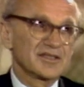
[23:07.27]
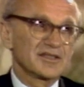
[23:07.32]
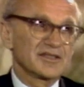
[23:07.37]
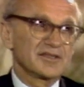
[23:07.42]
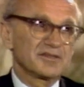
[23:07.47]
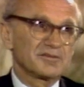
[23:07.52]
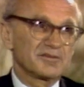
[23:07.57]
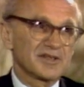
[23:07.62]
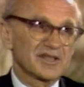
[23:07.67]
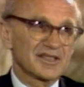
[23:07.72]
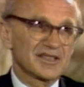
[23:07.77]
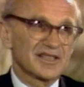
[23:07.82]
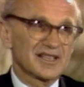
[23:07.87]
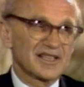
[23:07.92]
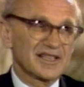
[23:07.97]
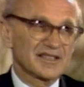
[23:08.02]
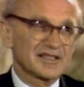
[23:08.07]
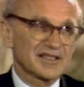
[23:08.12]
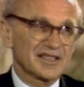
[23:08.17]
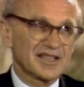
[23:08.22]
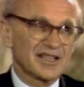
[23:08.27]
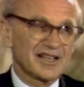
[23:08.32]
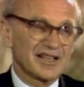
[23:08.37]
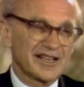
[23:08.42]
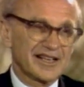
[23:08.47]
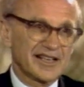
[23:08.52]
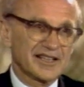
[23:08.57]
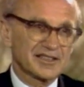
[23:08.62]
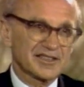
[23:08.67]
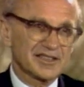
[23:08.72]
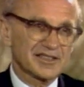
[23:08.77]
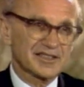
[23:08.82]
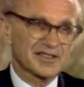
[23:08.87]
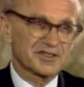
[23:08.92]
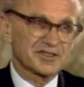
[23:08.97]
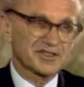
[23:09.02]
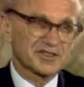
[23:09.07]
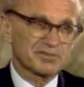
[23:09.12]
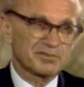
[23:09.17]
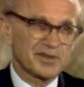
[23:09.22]
Well, I, th I think
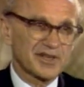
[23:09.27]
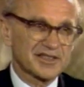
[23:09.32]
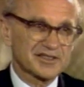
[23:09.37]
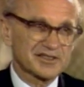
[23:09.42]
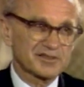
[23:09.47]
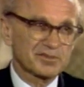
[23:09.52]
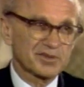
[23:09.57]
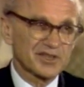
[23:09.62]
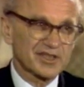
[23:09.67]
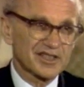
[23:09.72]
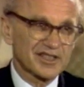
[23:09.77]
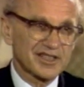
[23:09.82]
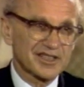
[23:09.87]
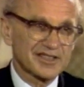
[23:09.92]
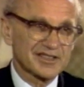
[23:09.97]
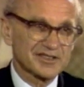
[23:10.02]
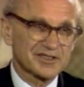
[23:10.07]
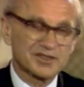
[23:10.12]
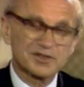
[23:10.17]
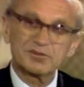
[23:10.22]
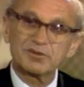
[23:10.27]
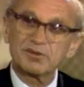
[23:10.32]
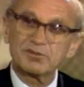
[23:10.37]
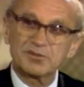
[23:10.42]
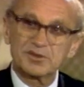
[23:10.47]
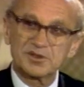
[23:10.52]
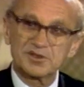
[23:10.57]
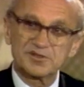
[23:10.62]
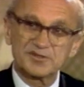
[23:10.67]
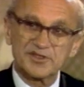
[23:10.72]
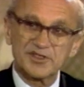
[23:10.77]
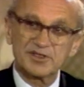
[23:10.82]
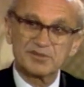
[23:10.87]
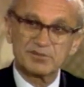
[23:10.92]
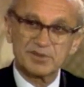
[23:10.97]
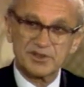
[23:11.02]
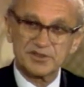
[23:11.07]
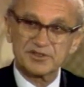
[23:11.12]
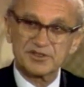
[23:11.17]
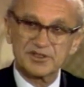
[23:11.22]
there is a possibility that you will move in
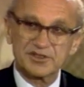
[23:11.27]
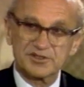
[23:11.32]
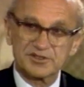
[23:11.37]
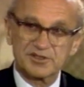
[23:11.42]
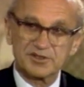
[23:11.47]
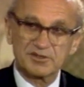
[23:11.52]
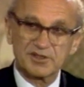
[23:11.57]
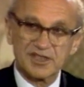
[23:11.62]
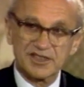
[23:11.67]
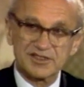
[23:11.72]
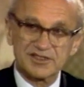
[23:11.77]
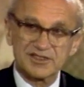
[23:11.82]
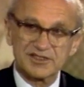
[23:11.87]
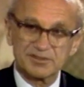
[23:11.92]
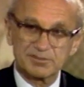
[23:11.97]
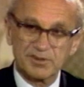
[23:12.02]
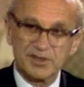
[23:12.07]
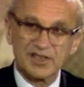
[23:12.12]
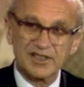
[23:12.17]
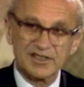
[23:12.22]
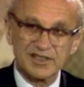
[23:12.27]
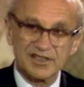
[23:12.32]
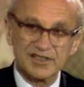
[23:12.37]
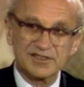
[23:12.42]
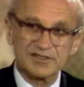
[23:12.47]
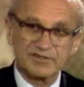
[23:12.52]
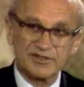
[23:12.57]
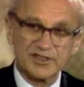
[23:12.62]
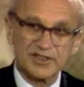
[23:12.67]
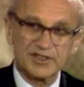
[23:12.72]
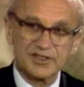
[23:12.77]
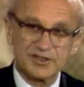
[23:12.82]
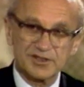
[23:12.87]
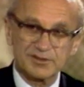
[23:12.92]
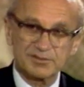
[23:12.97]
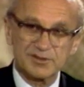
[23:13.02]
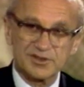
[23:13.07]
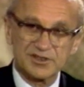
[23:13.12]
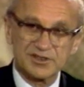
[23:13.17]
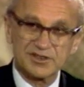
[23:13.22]
both those directions, but I think it's very
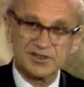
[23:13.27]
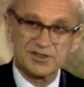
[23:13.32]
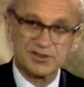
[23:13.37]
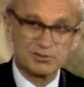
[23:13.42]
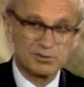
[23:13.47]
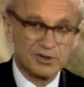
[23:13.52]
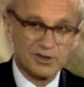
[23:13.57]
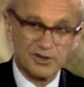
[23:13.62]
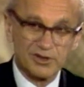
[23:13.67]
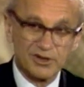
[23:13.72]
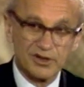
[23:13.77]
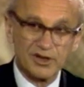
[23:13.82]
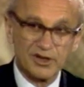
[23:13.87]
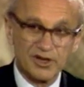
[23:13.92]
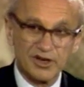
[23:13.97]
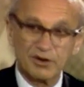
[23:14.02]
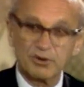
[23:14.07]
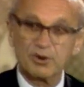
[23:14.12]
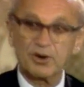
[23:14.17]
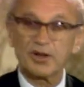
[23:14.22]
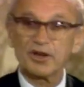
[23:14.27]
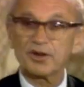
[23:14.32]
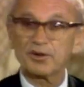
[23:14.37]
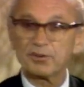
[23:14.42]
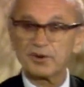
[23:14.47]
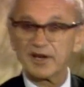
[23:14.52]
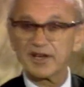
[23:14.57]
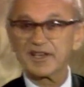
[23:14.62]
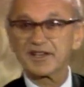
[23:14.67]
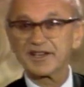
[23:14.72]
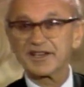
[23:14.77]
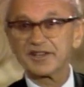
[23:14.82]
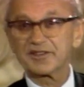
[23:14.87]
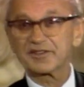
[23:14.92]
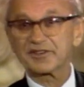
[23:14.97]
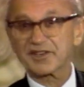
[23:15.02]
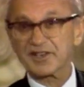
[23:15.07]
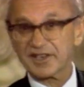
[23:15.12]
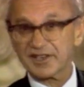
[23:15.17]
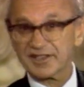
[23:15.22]
dubious that you will go all the way in
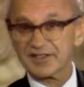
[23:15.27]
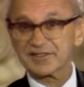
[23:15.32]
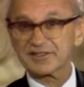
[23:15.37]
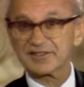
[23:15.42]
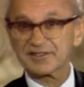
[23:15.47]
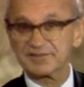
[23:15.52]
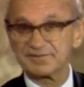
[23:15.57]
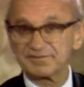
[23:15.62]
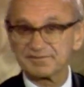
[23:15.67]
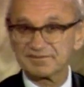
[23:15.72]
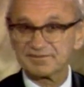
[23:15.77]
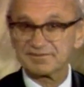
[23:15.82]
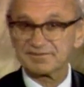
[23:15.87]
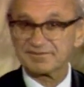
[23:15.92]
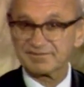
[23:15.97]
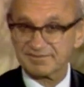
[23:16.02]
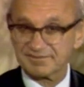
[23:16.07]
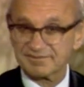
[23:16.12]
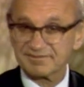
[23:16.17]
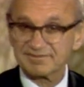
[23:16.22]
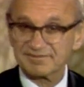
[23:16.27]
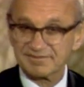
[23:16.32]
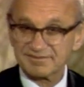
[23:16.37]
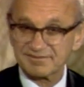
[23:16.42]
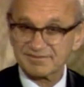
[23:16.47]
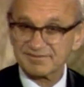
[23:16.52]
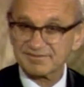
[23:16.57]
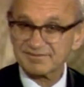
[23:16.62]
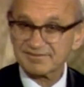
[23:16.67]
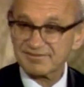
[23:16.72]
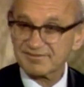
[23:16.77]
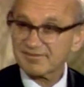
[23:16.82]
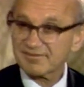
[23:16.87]
either case. Thank you.